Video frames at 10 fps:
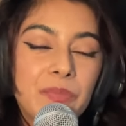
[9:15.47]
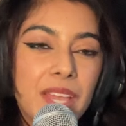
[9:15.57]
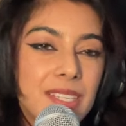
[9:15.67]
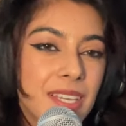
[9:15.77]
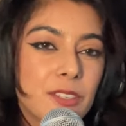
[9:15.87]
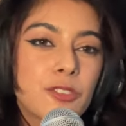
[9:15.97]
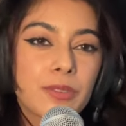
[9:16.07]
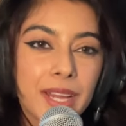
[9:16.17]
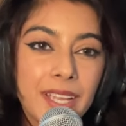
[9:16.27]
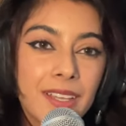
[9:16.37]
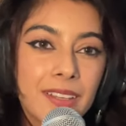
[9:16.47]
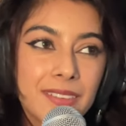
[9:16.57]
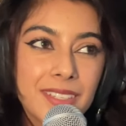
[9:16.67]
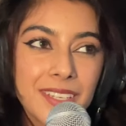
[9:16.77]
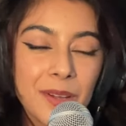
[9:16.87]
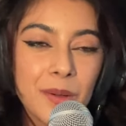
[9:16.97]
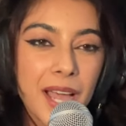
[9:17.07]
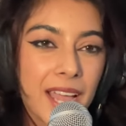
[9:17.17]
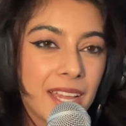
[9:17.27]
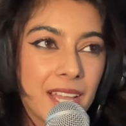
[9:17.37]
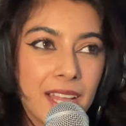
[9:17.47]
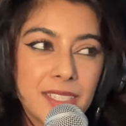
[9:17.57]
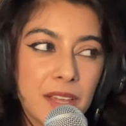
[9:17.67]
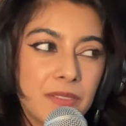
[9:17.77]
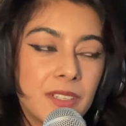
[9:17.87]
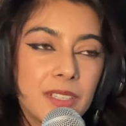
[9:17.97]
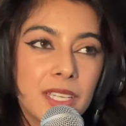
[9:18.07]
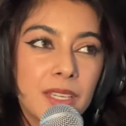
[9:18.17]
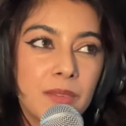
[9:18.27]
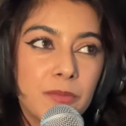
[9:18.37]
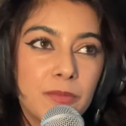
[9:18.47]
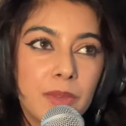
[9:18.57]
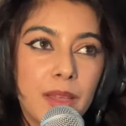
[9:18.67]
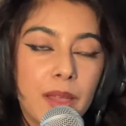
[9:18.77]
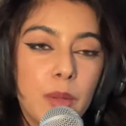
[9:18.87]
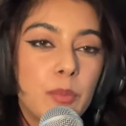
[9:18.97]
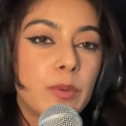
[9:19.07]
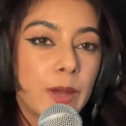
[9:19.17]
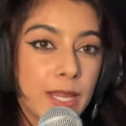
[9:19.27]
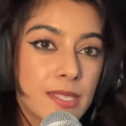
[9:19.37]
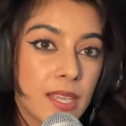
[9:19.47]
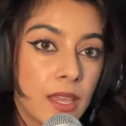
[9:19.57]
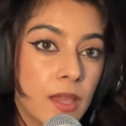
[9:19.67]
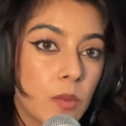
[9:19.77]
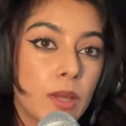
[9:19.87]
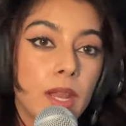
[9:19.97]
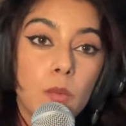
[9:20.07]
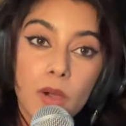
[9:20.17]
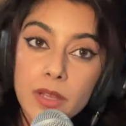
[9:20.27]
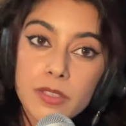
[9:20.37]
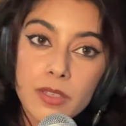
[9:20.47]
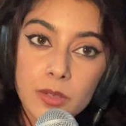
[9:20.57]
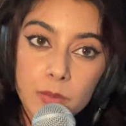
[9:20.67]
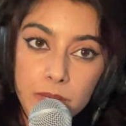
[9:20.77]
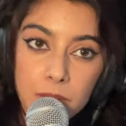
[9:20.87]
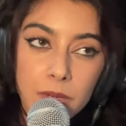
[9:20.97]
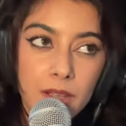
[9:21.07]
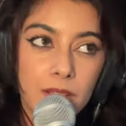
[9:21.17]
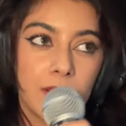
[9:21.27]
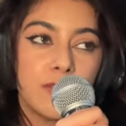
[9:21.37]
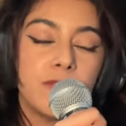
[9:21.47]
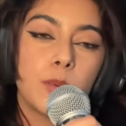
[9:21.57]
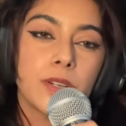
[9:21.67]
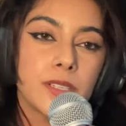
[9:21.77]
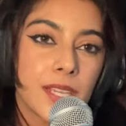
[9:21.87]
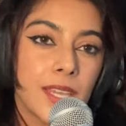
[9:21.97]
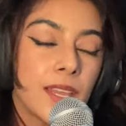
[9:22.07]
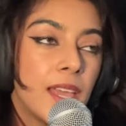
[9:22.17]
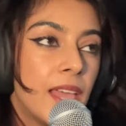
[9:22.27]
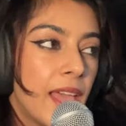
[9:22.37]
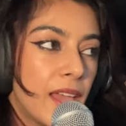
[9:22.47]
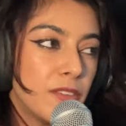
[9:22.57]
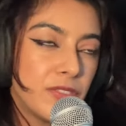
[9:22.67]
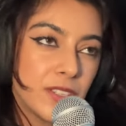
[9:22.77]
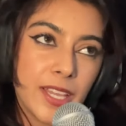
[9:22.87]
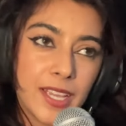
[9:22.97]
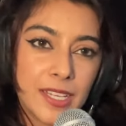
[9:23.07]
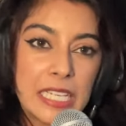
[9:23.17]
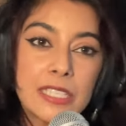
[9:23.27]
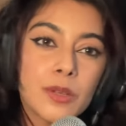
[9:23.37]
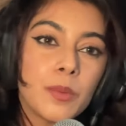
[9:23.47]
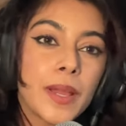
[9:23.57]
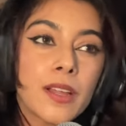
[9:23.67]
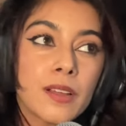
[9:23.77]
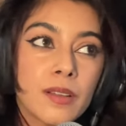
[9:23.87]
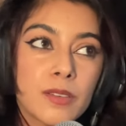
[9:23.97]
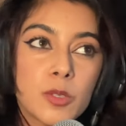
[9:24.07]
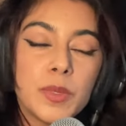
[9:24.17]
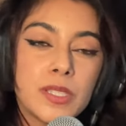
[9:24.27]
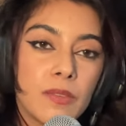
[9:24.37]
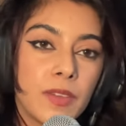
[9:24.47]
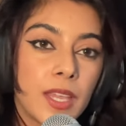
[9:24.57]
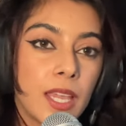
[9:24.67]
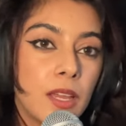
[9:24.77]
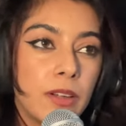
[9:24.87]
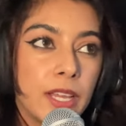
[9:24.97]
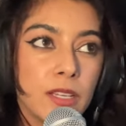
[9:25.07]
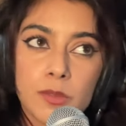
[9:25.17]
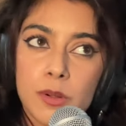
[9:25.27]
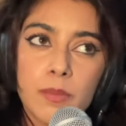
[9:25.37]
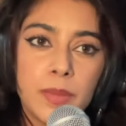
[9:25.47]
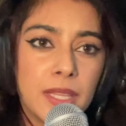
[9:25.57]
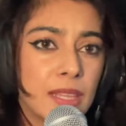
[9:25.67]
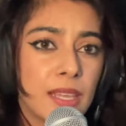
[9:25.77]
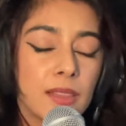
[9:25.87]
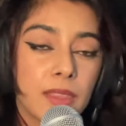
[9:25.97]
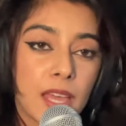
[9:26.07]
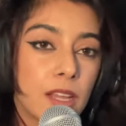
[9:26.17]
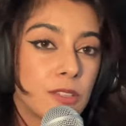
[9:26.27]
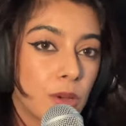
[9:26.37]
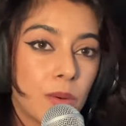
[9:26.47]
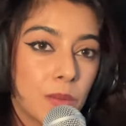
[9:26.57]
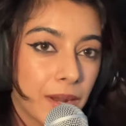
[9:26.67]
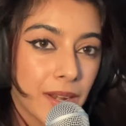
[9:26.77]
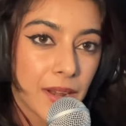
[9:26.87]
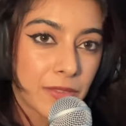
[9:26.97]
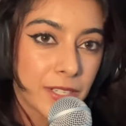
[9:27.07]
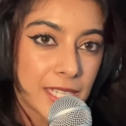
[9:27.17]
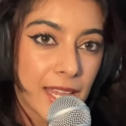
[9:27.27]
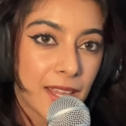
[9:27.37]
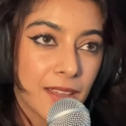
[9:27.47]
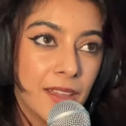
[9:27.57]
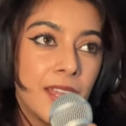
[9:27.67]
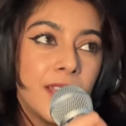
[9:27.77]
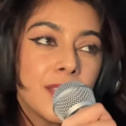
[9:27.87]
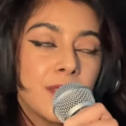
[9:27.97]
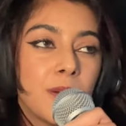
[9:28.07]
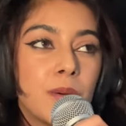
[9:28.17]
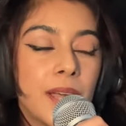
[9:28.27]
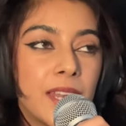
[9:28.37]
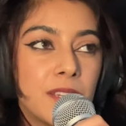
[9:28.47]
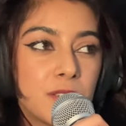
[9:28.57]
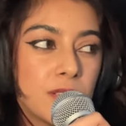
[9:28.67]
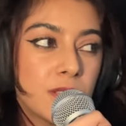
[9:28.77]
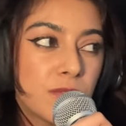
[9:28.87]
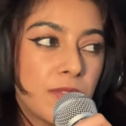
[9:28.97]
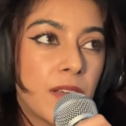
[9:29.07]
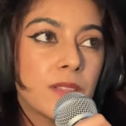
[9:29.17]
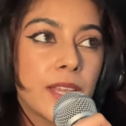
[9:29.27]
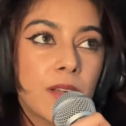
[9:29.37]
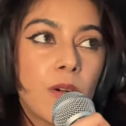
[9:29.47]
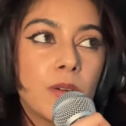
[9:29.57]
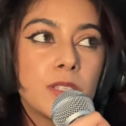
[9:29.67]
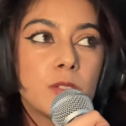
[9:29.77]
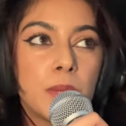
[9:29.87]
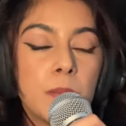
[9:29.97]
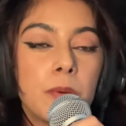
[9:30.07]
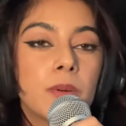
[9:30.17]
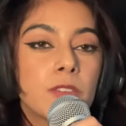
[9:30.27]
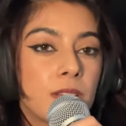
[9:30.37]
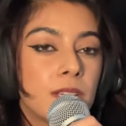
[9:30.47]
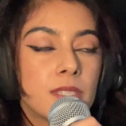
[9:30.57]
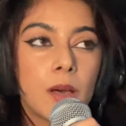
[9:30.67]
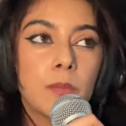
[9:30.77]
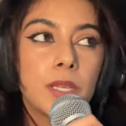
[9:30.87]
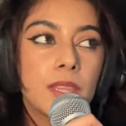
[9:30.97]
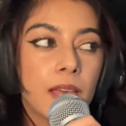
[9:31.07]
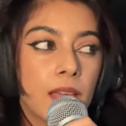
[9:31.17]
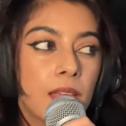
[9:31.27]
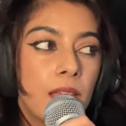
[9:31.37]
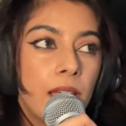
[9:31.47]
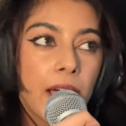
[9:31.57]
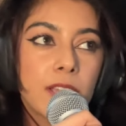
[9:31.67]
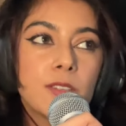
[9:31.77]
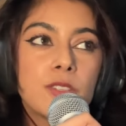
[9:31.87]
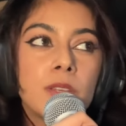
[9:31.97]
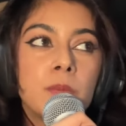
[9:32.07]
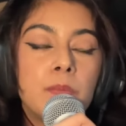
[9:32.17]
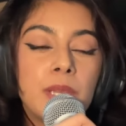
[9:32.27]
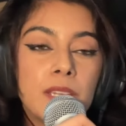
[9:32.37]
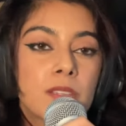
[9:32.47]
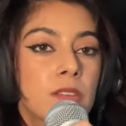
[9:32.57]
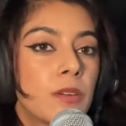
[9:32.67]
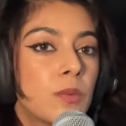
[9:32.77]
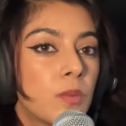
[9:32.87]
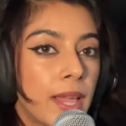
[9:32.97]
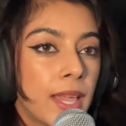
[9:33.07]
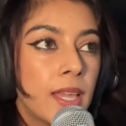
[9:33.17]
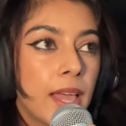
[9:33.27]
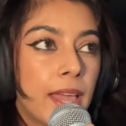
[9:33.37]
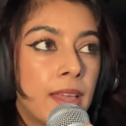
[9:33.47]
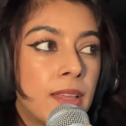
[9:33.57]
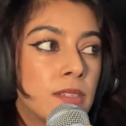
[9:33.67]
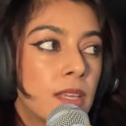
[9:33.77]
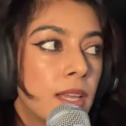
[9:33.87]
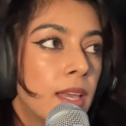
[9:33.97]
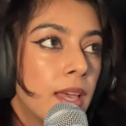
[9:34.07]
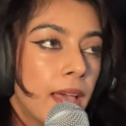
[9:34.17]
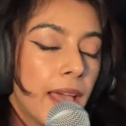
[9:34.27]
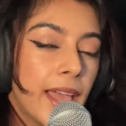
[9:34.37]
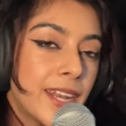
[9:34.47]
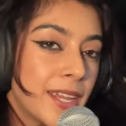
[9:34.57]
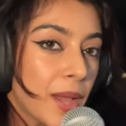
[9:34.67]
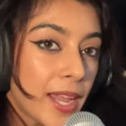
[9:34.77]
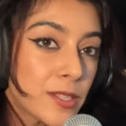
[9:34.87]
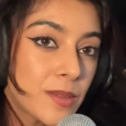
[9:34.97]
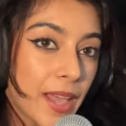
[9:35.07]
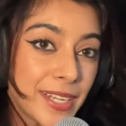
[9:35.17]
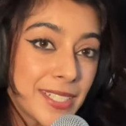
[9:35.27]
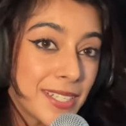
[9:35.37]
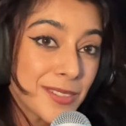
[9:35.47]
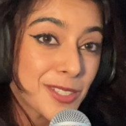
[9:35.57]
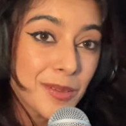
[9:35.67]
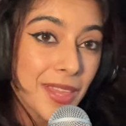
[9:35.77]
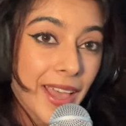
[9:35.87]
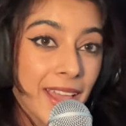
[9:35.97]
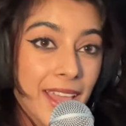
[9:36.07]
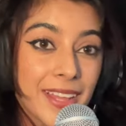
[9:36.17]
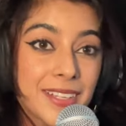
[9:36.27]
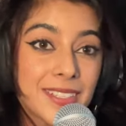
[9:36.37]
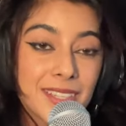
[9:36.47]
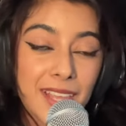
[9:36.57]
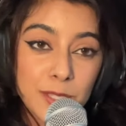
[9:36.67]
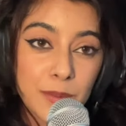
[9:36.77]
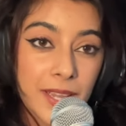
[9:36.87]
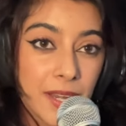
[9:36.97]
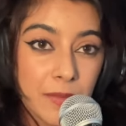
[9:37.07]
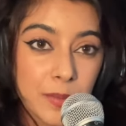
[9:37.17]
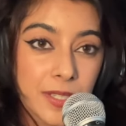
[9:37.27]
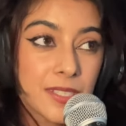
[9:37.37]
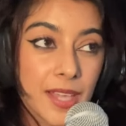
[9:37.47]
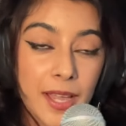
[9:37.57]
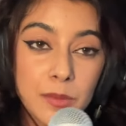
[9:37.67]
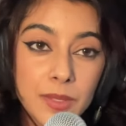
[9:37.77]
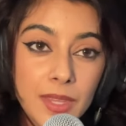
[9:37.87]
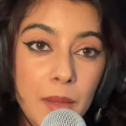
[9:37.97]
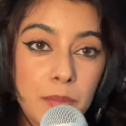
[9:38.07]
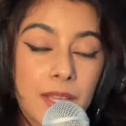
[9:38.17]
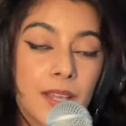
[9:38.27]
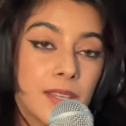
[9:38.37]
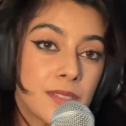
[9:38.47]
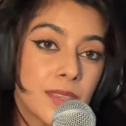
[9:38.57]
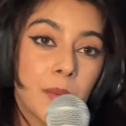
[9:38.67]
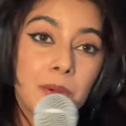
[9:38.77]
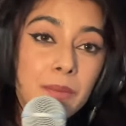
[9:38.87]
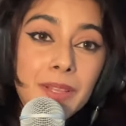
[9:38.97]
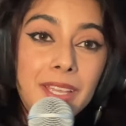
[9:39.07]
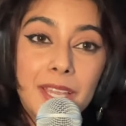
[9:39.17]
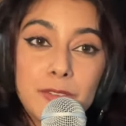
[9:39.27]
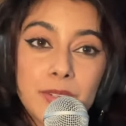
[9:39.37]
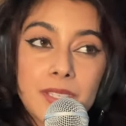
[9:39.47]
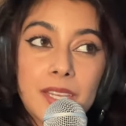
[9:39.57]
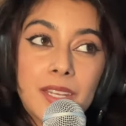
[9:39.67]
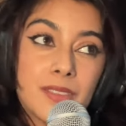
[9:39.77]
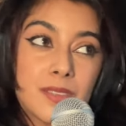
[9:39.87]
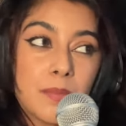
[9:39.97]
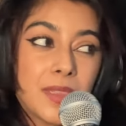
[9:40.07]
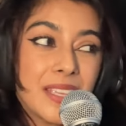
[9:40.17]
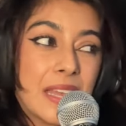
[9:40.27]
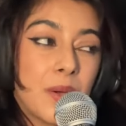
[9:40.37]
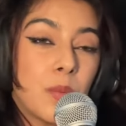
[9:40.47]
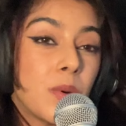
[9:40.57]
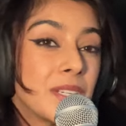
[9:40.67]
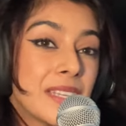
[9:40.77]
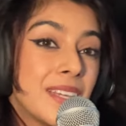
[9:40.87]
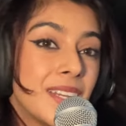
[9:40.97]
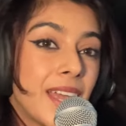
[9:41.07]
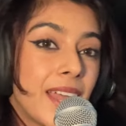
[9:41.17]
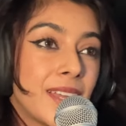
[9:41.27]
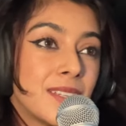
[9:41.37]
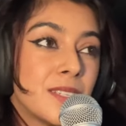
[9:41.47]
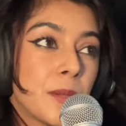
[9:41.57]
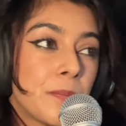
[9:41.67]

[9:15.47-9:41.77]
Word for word: as like a trick, you know. I, I definitely embrace it when I want to, but I'm not going to force it and feel like I need to wear specific earrings or a bindi that I don't wear every day, you know. And it just felt like all these people were trying to tell me that I should be a certain way, and and I, I, I didn't do that. And that's why I never really signed with them, because they weren't really interested in something that wasn't. And